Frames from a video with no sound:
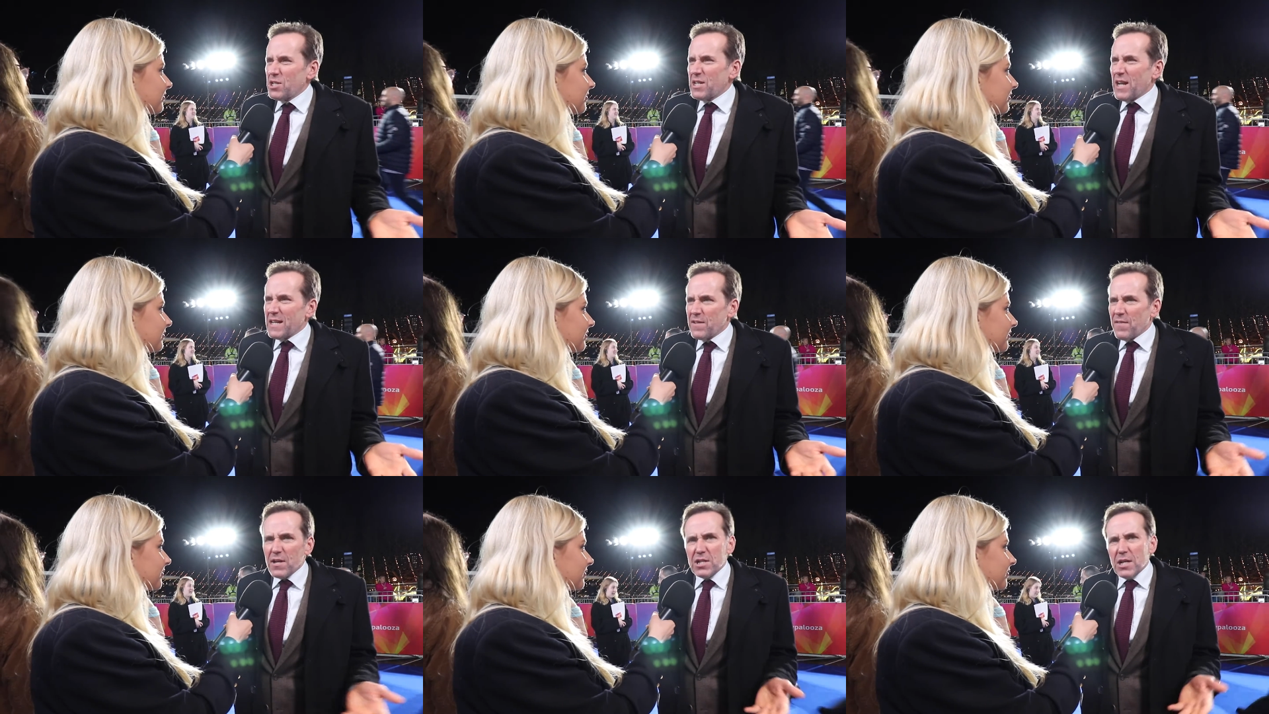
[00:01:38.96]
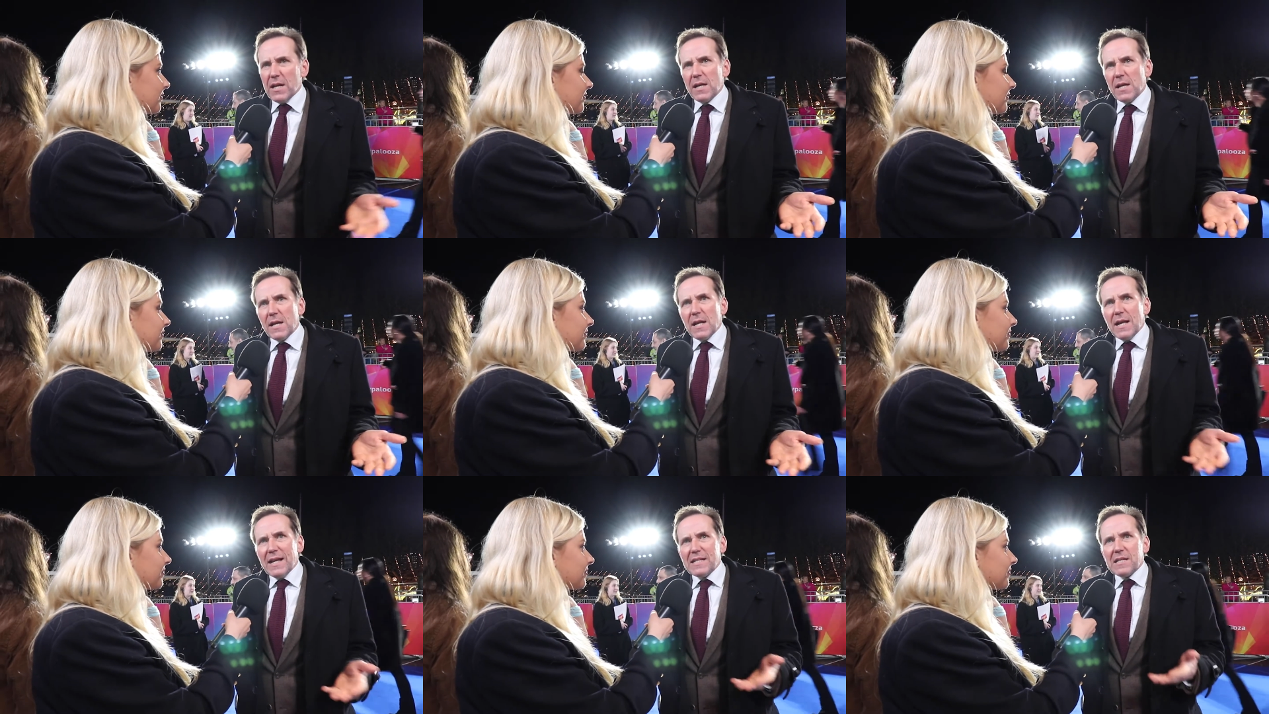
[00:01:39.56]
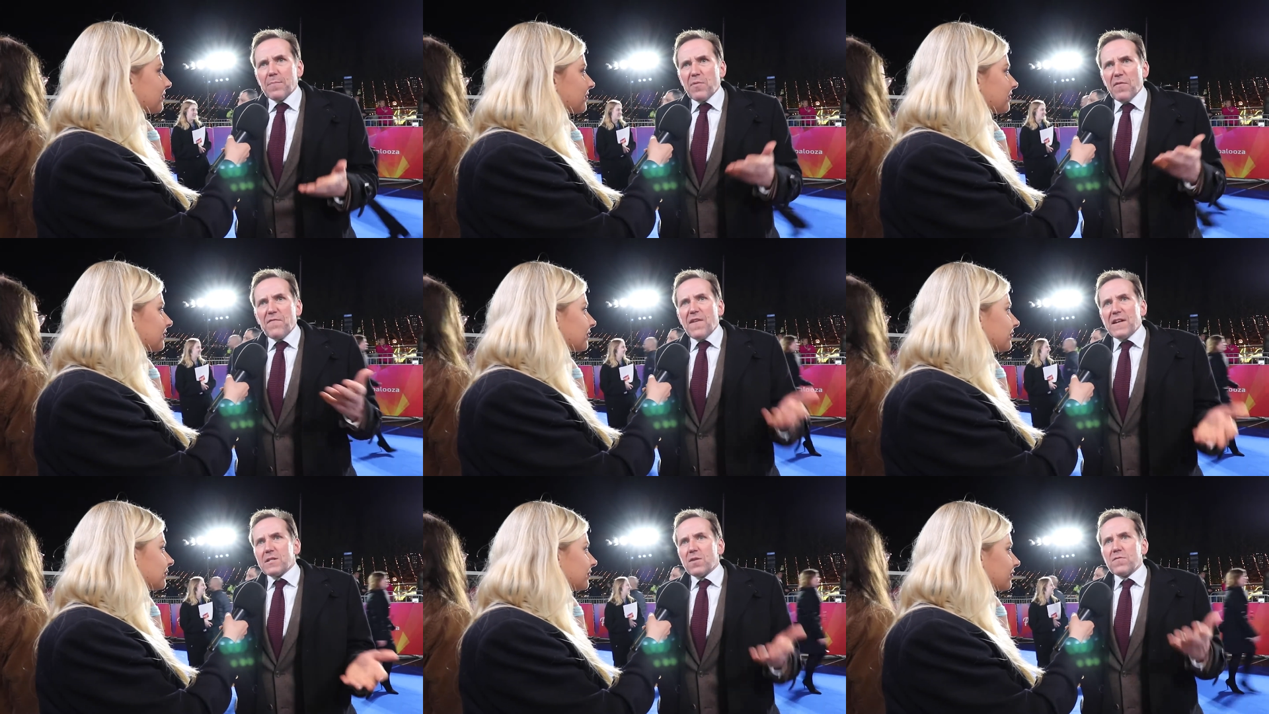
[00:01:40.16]
Speaker 1: a detective actually, he's a
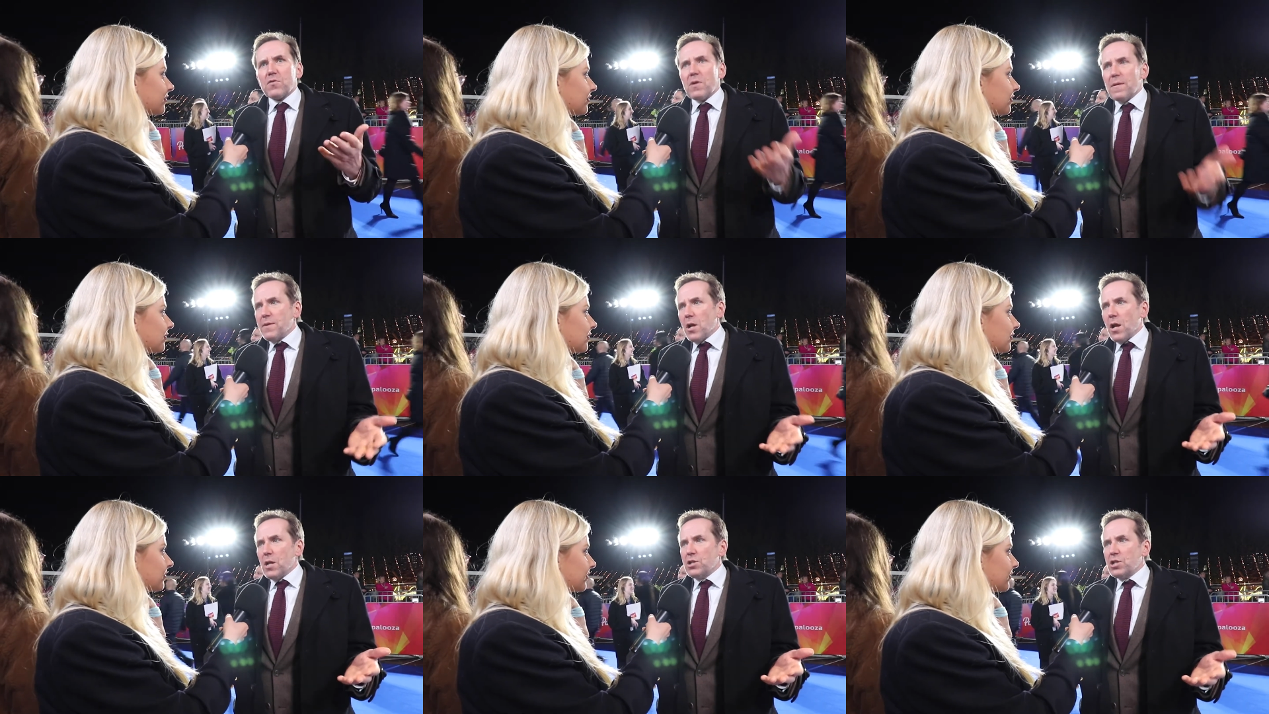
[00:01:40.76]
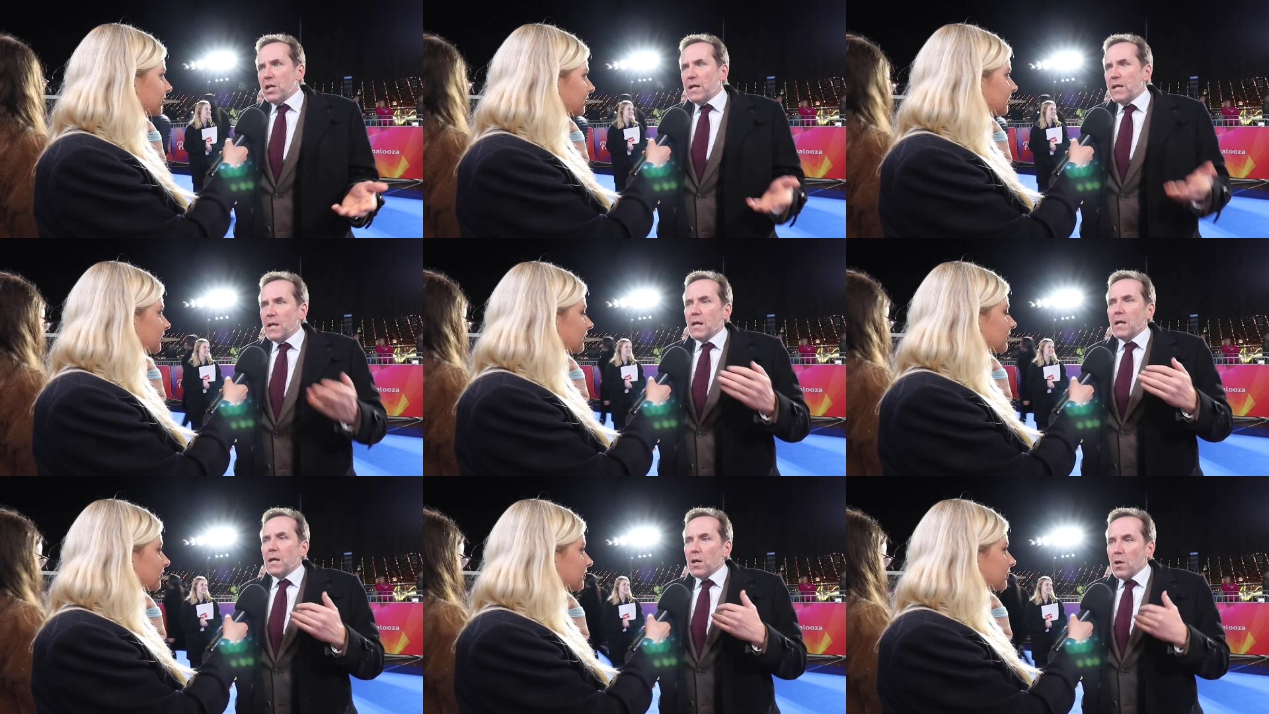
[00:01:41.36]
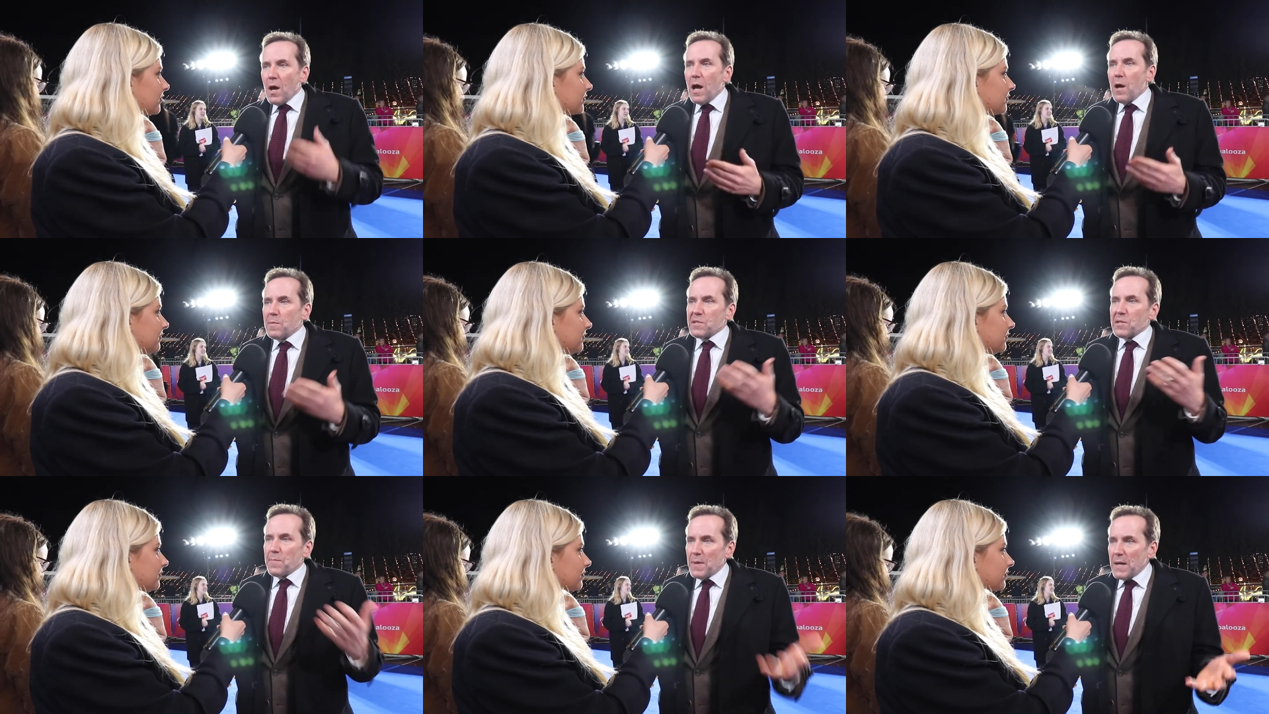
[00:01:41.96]
professor of criminology who
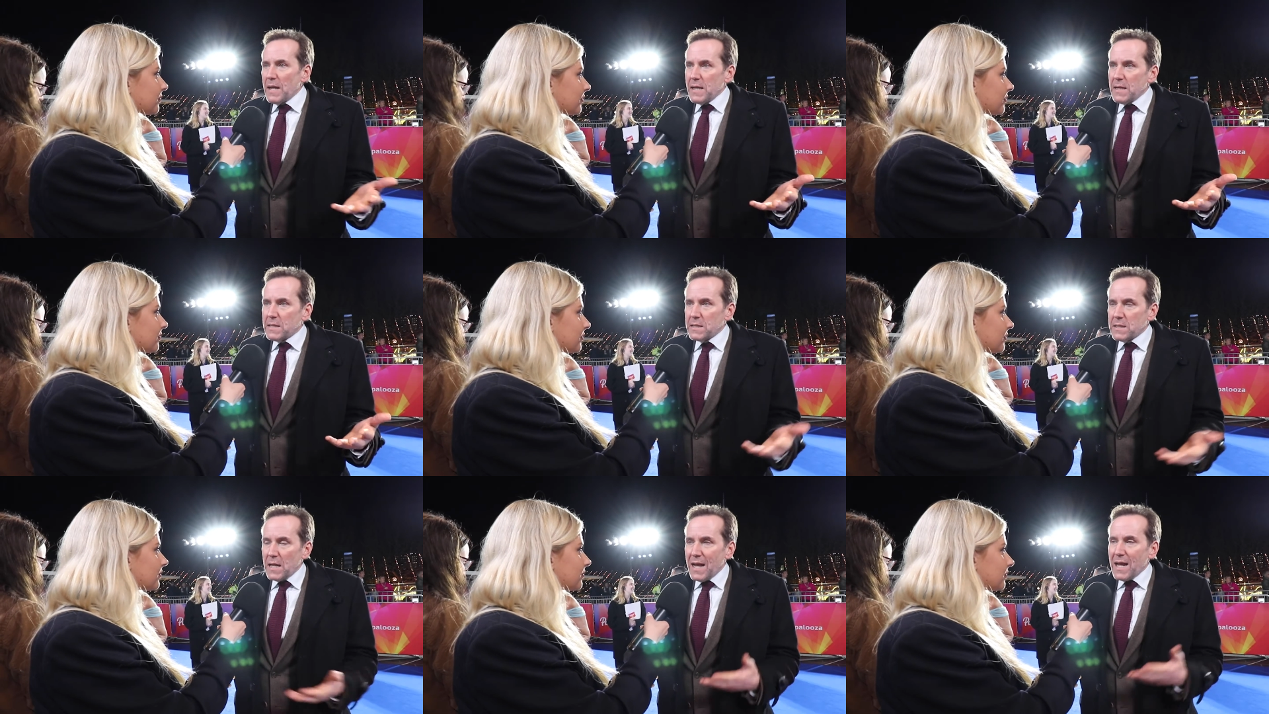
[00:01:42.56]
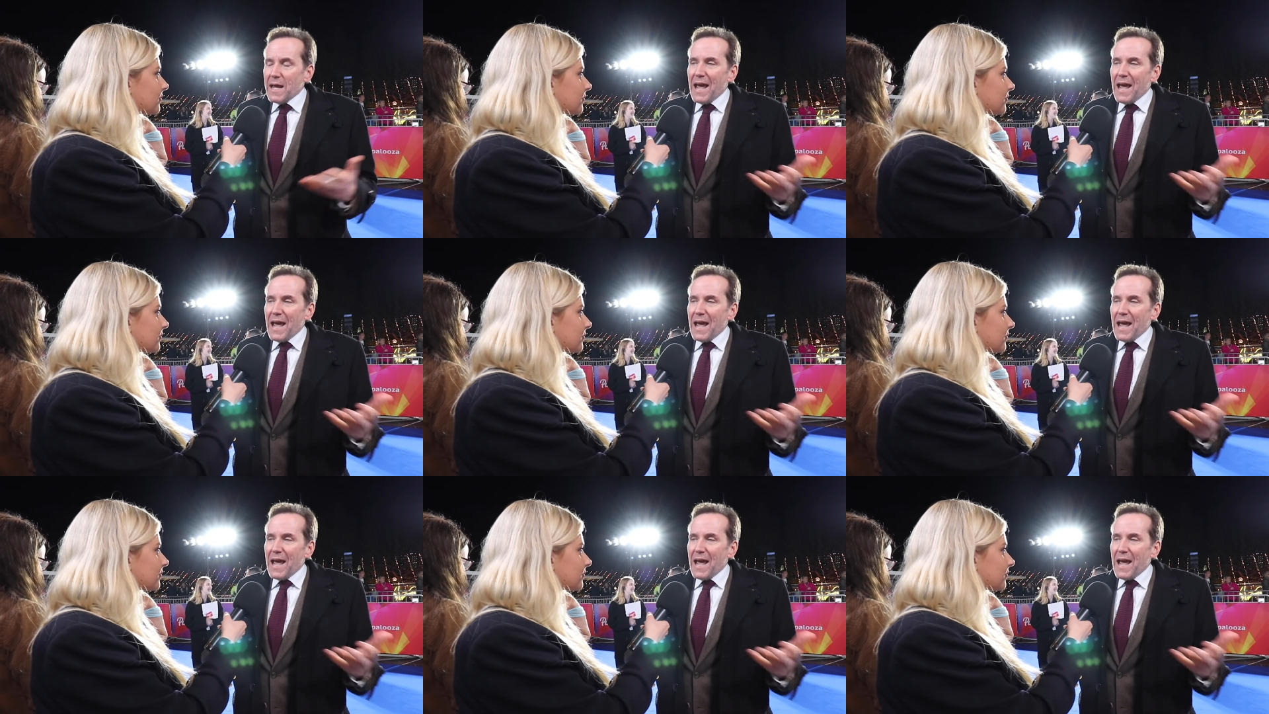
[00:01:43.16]
helps the police in